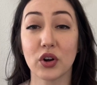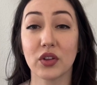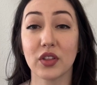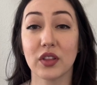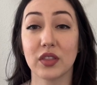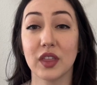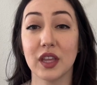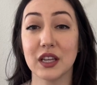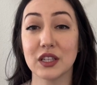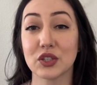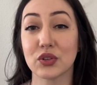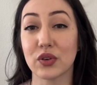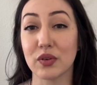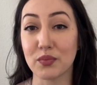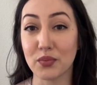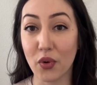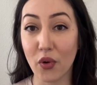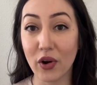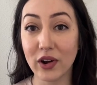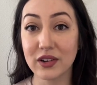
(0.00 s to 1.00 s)
are the things that are
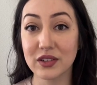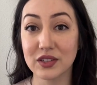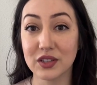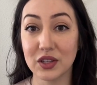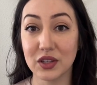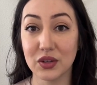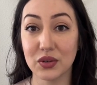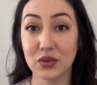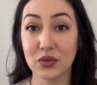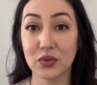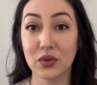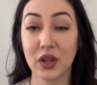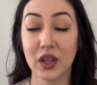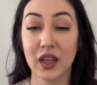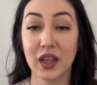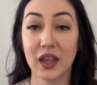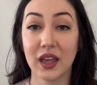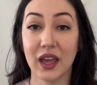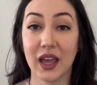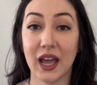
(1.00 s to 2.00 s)
important to you
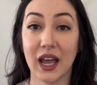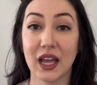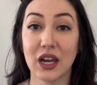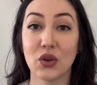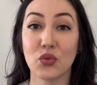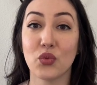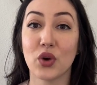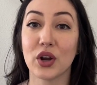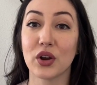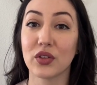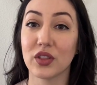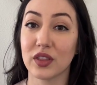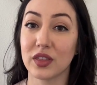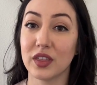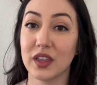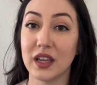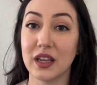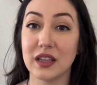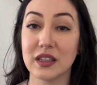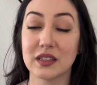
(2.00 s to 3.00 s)
and what are the
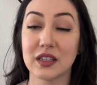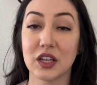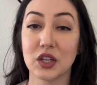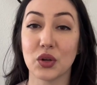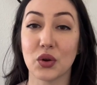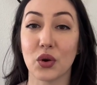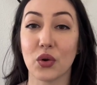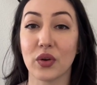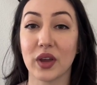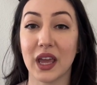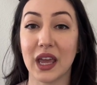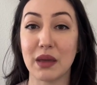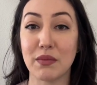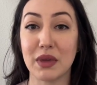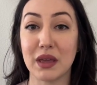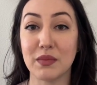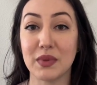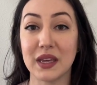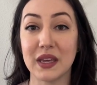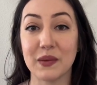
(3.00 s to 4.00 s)
things that you're okay
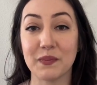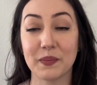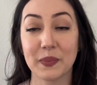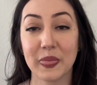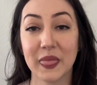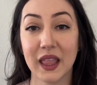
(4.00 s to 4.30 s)
maybe